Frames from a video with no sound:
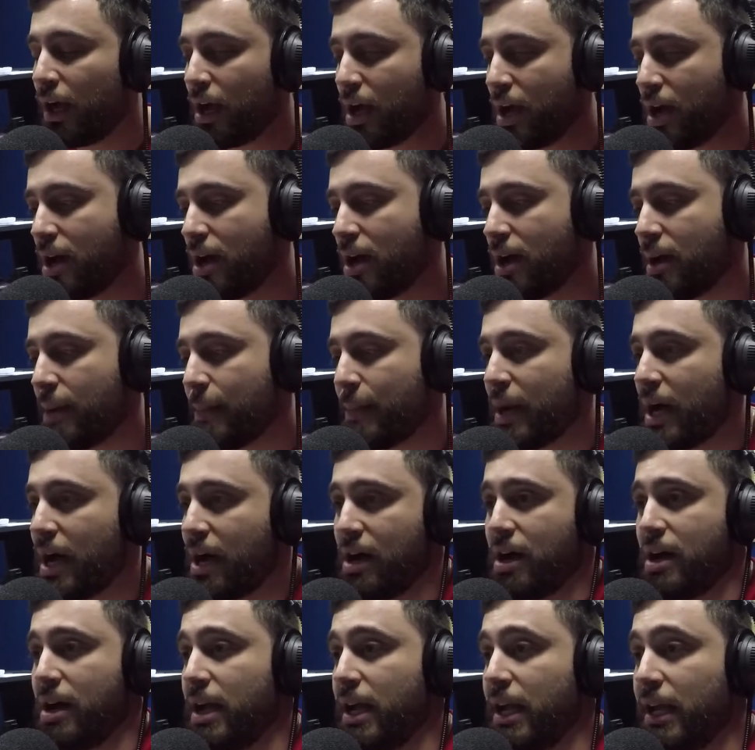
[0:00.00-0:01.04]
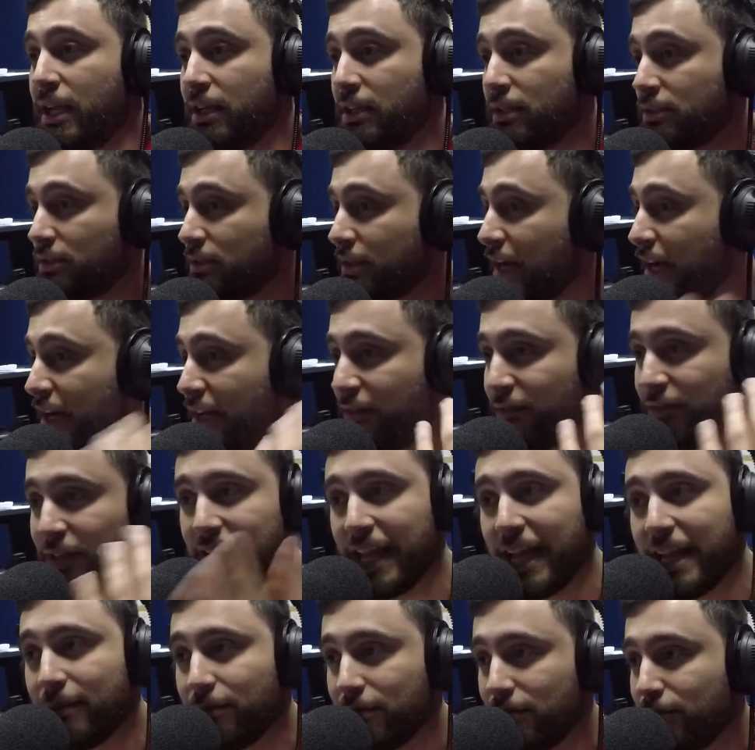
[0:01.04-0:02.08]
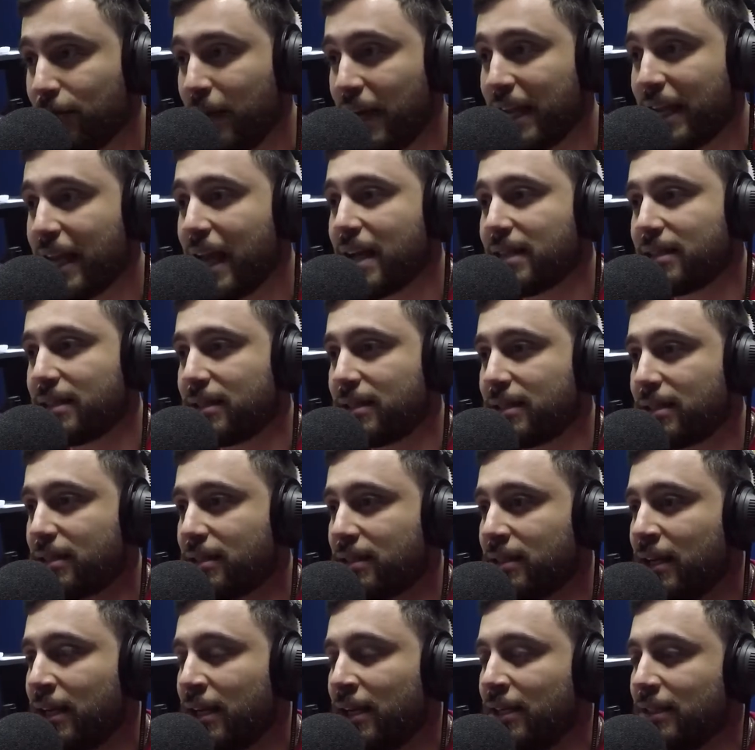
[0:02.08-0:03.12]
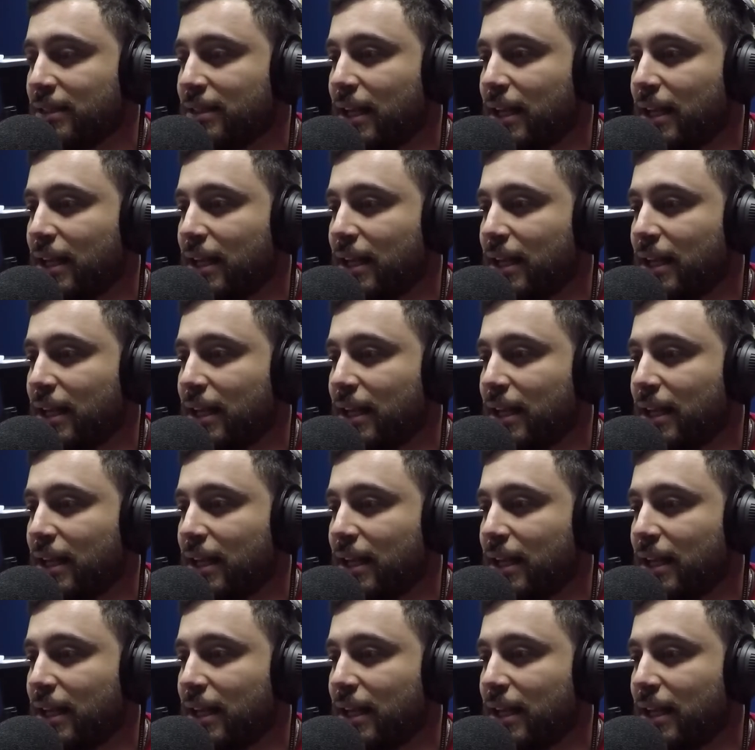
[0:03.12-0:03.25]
I kind of let my guests